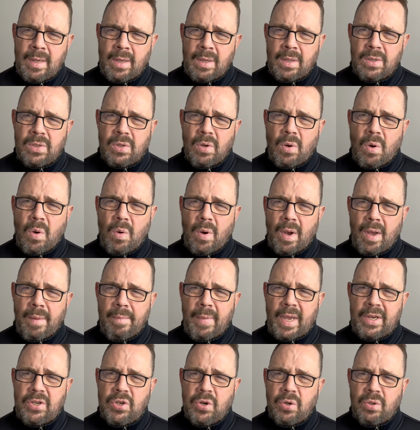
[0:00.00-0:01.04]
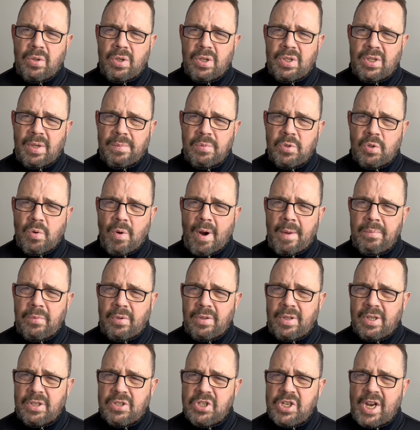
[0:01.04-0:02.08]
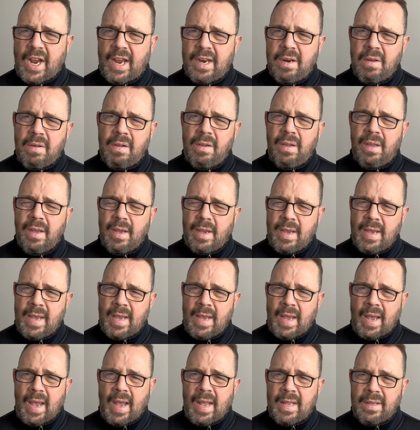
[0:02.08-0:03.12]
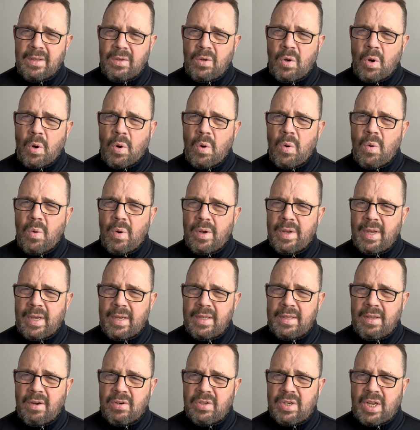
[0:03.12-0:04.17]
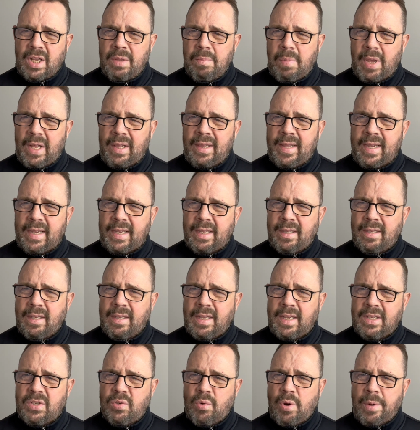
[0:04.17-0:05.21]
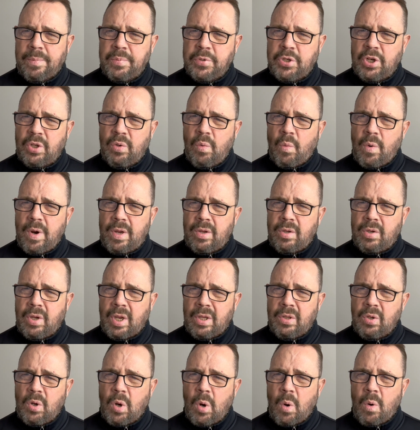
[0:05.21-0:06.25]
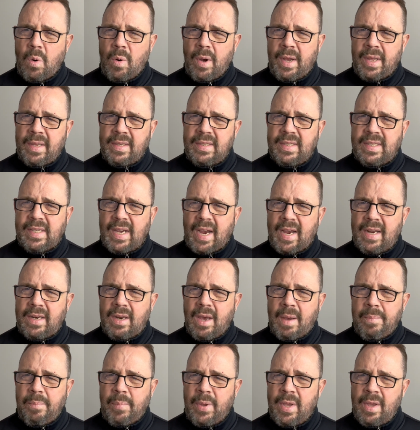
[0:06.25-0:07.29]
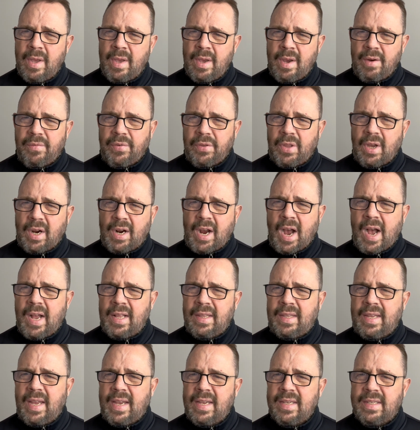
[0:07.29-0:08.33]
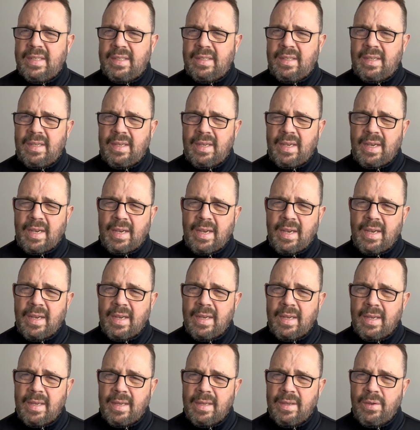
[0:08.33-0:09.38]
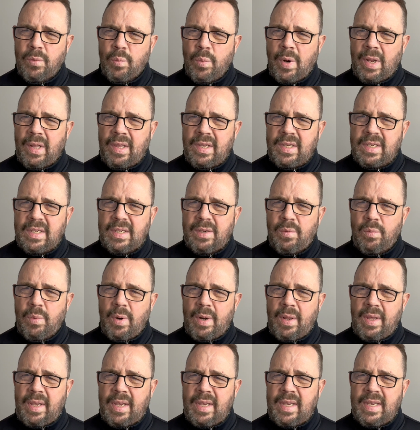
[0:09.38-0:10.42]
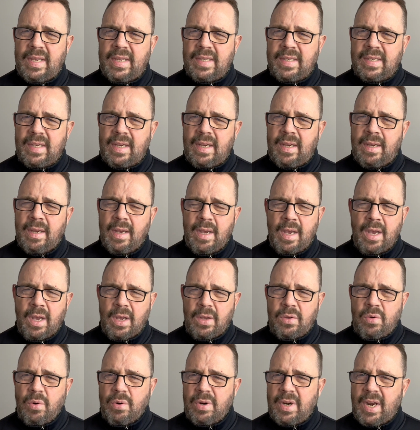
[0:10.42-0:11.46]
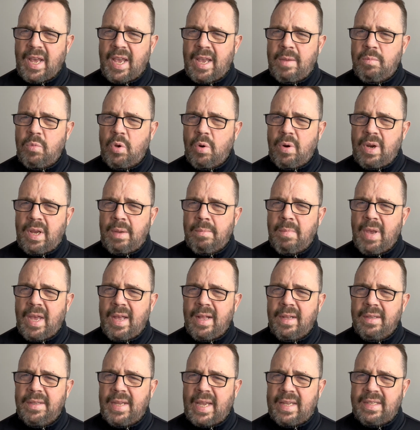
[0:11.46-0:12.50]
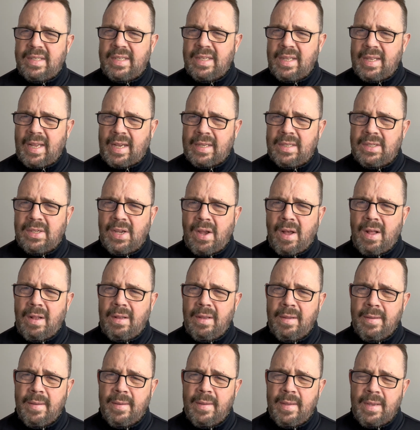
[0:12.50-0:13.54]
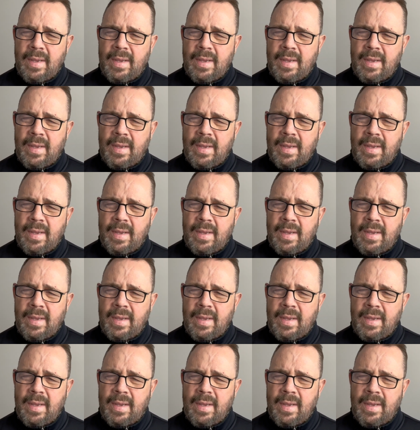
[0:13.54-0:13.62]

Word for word: So uh, make sure to subscribe to the channel and go. Uh, there's going to be a link in the description where you can go and sign up for the contest. Uh, really, really easy. Your name, your email, that's, that's all.